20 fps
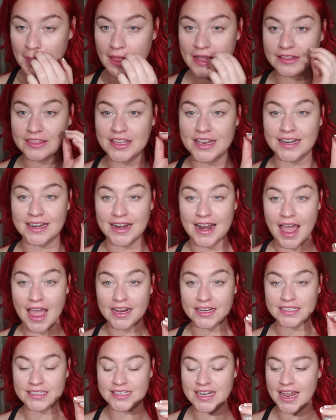like the
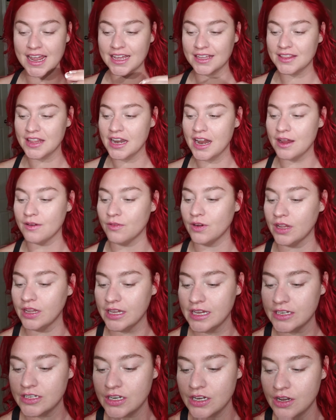next thing that I
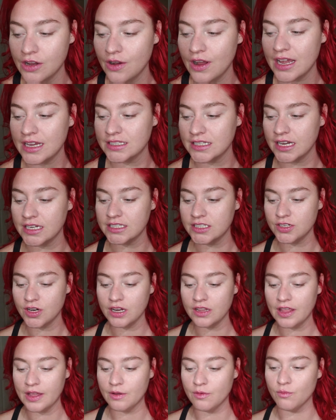really do is I
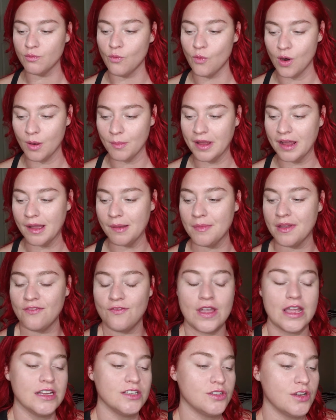start like warming up my face.